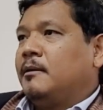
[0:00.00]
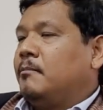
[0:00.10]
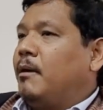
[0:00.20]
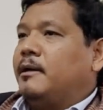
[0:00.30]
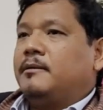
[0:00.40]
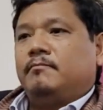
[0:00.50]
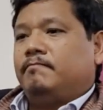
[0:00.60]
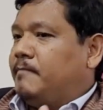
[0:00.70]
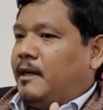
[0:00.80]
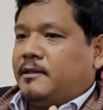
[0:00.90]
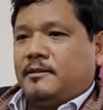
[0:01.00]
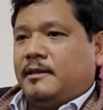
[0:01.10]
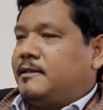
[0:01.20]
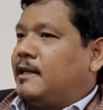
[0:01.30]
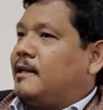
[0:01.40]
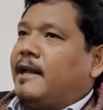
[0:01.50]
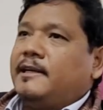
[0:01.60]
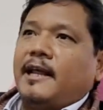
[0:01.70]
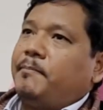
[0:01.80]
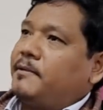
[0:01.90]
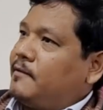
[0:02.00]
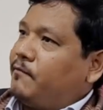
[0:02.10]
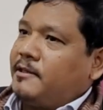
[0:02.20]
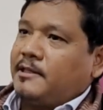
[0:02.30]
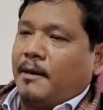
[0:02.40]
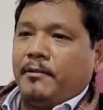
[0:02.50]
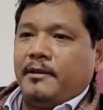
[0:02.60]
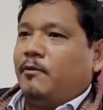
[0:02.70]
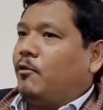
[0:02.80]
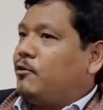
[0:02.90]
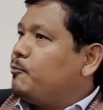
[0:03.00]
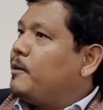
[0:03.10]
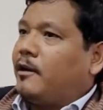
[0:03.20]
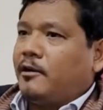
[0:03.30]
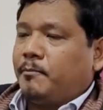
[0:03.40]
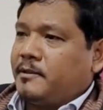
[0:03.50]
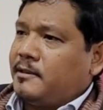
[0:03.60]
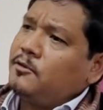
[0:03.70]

But it's it's at 99%, for example, and they want it to be 100%.